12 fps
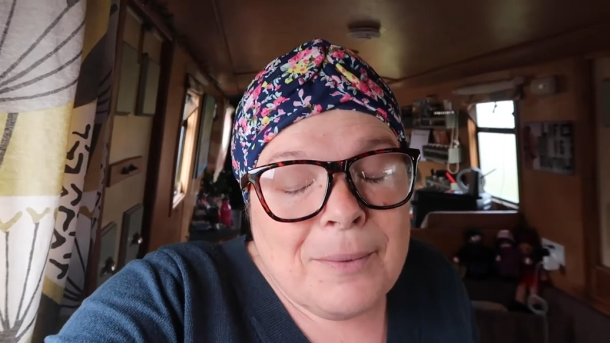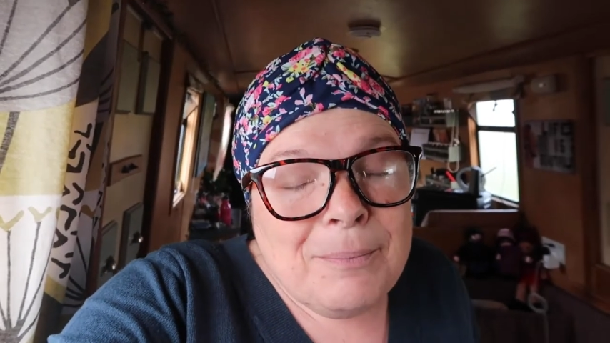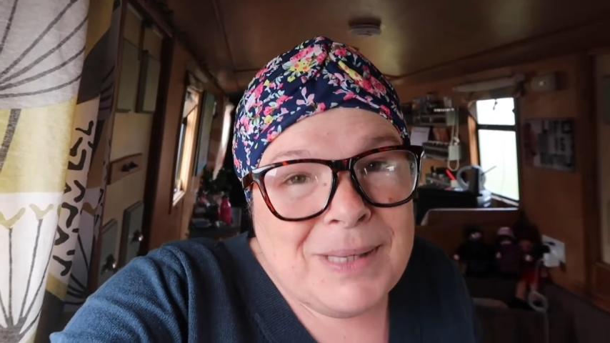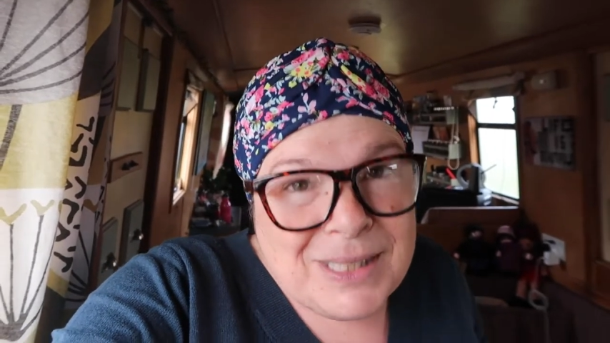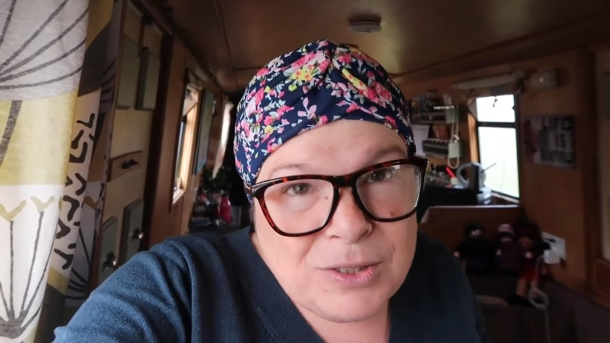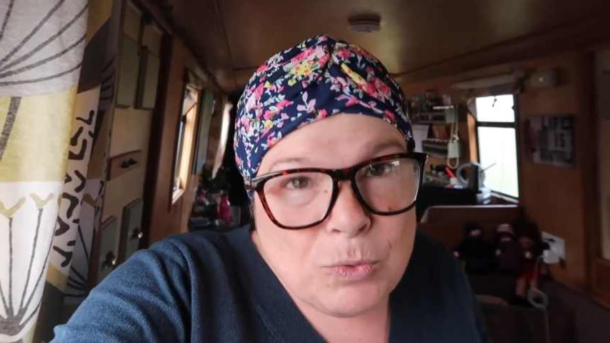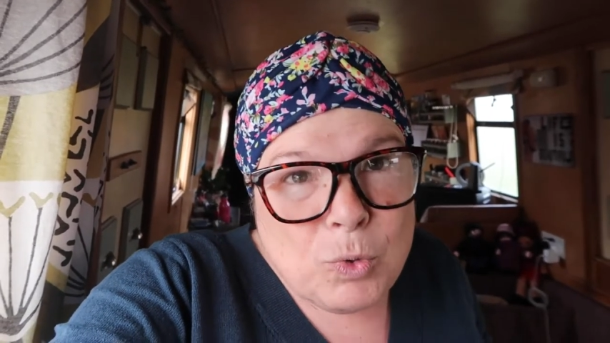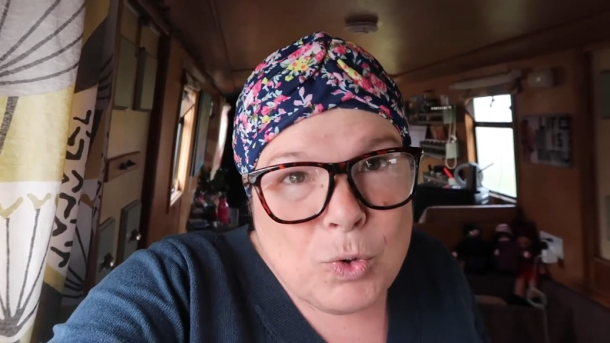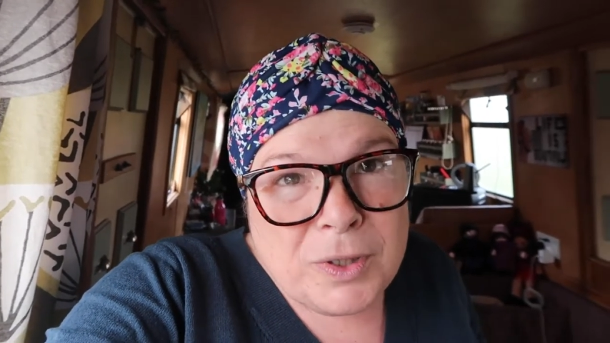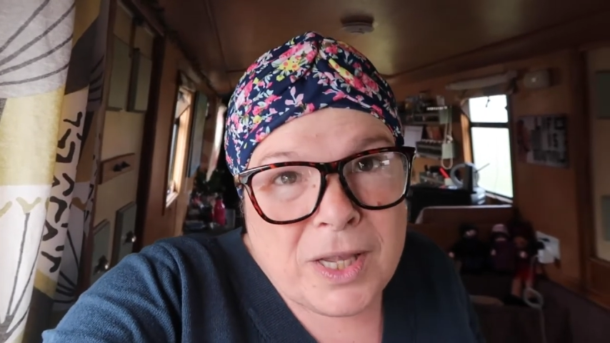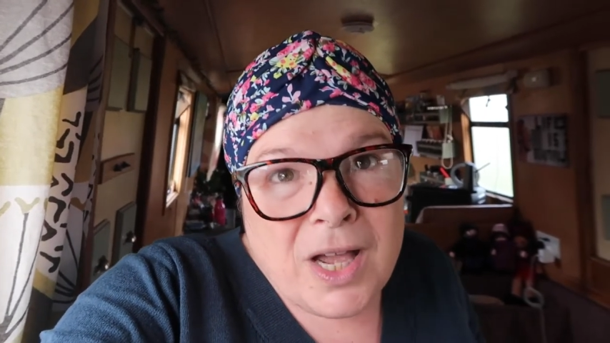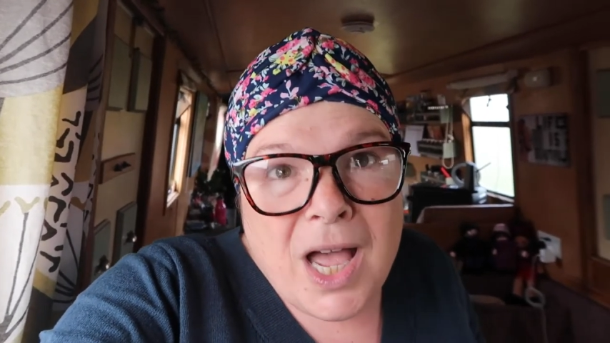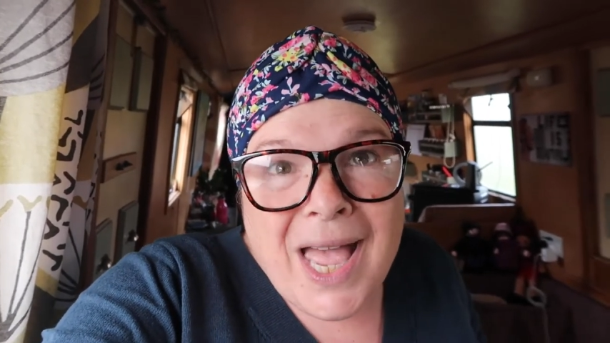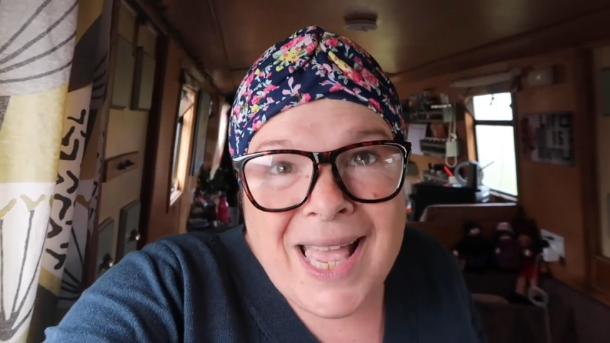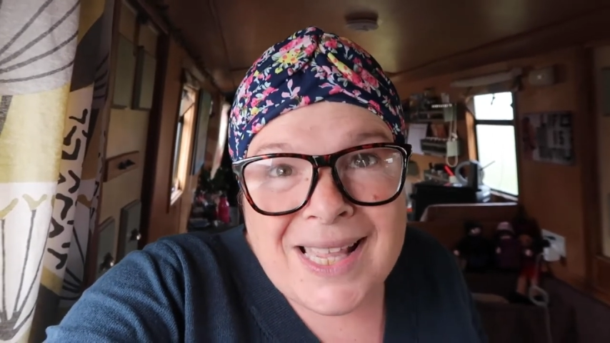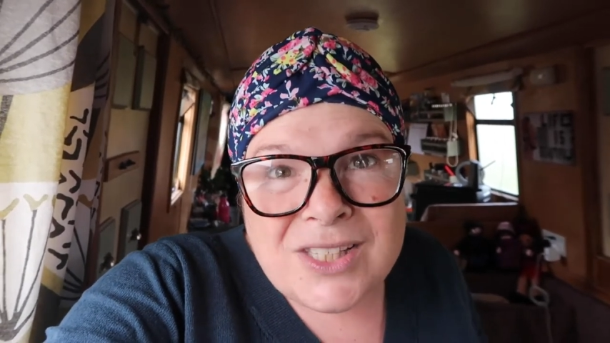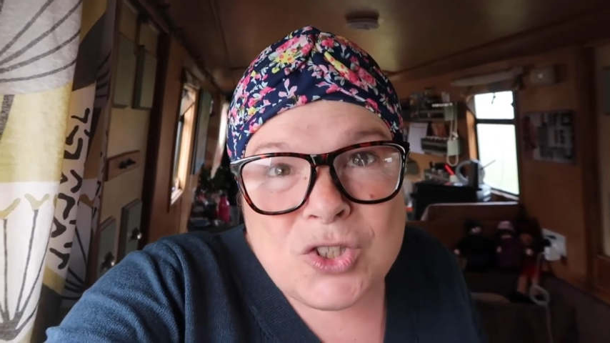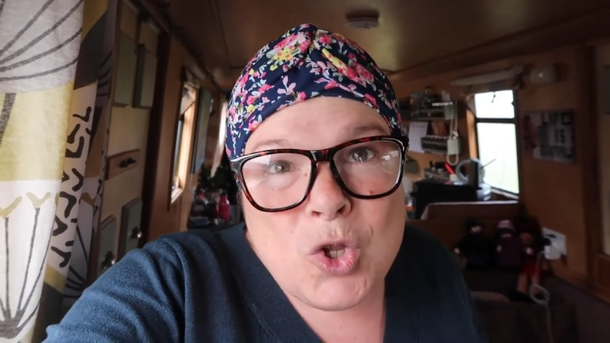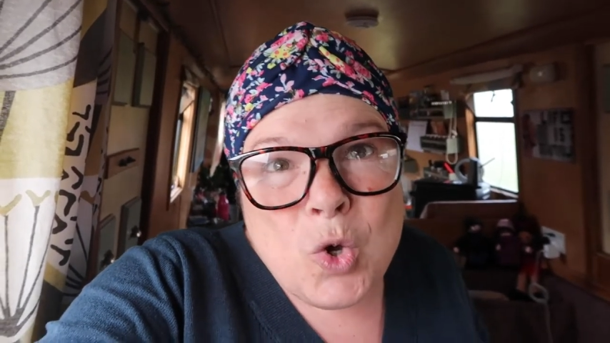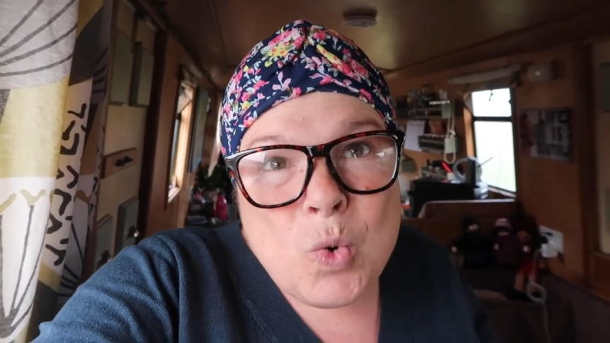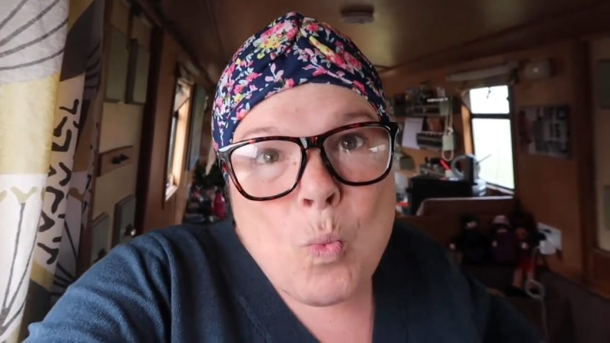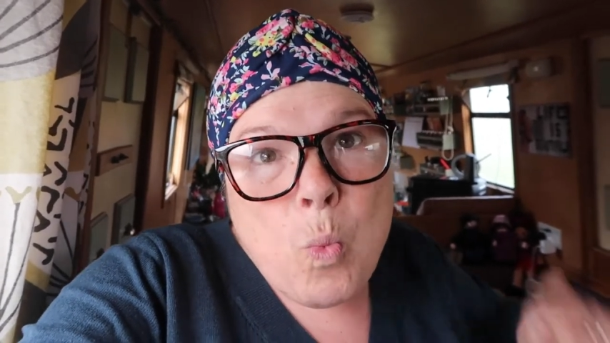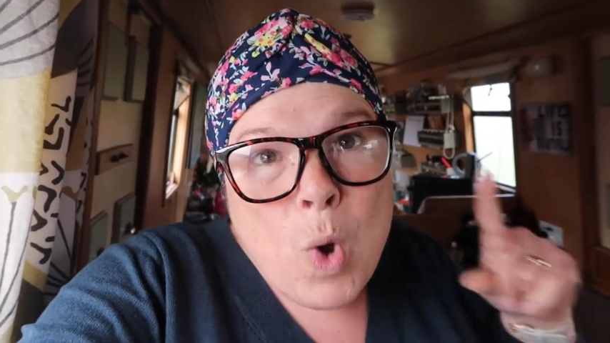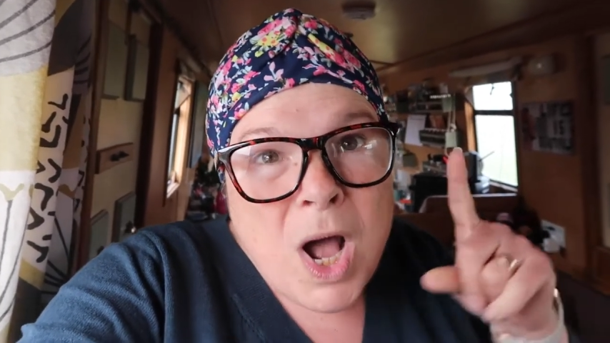Mr Warner has
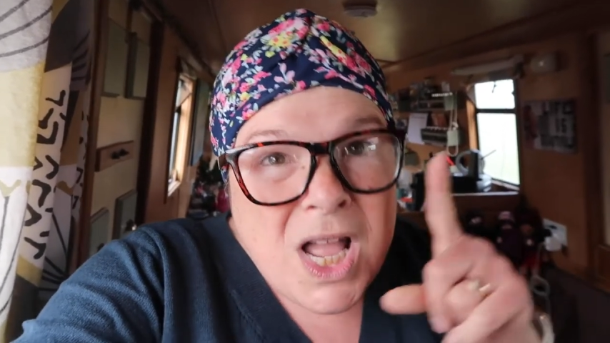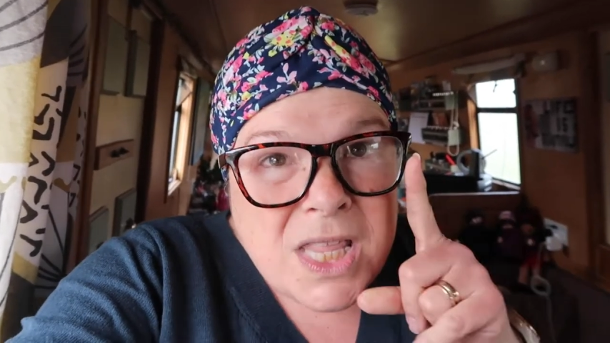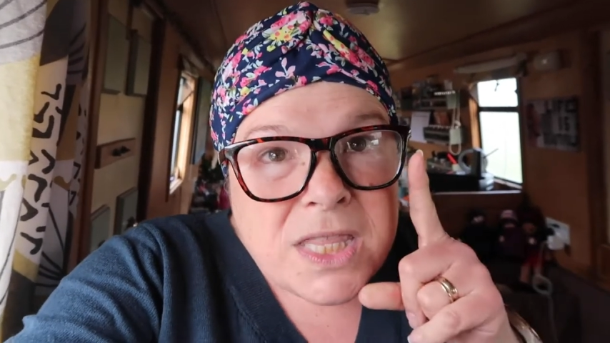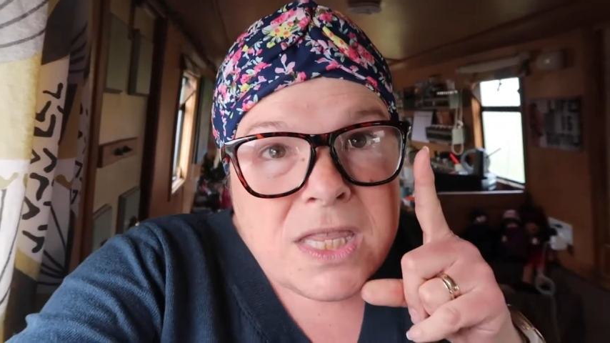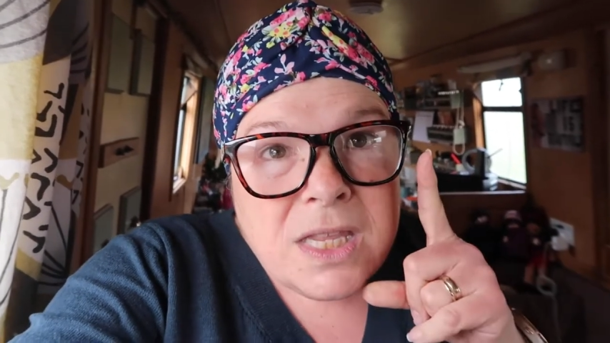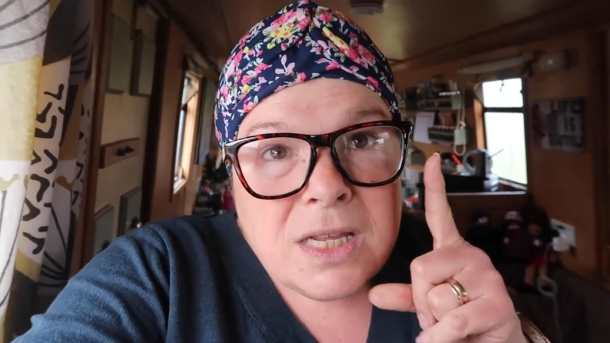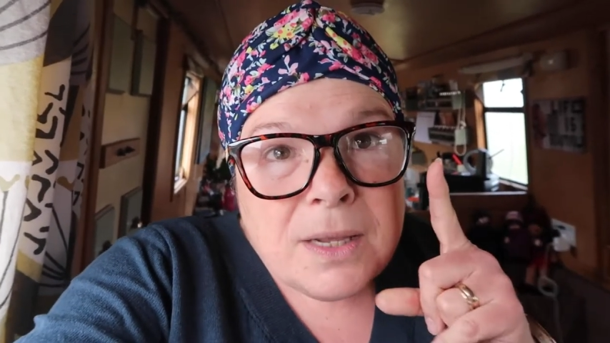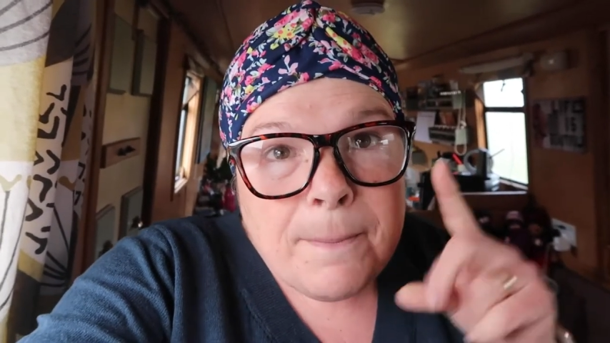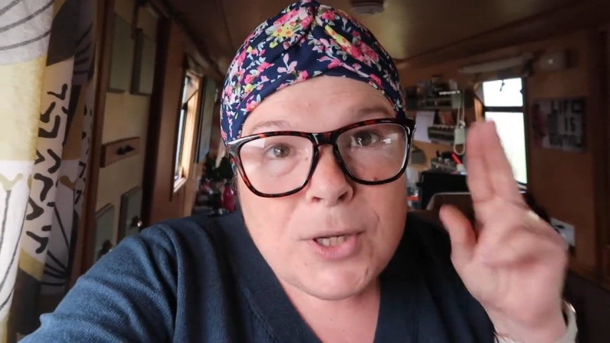not one